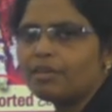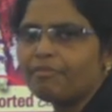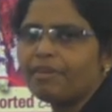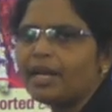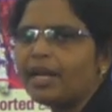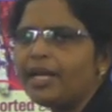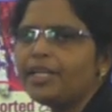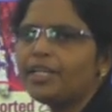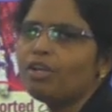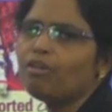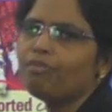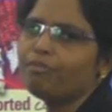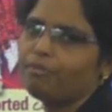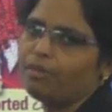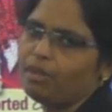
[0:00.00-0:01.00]
a variety
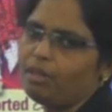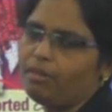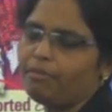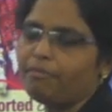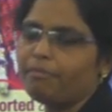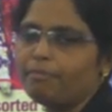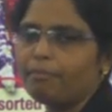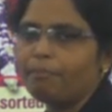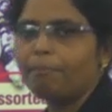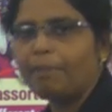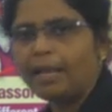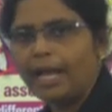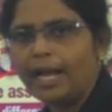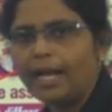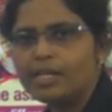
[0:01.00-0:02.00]
of
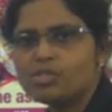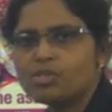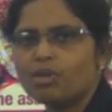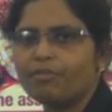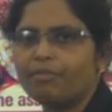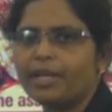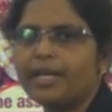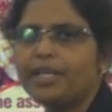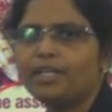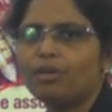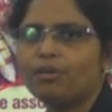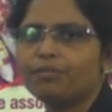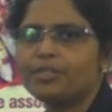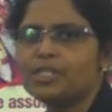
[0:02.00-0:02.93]
plants or variety of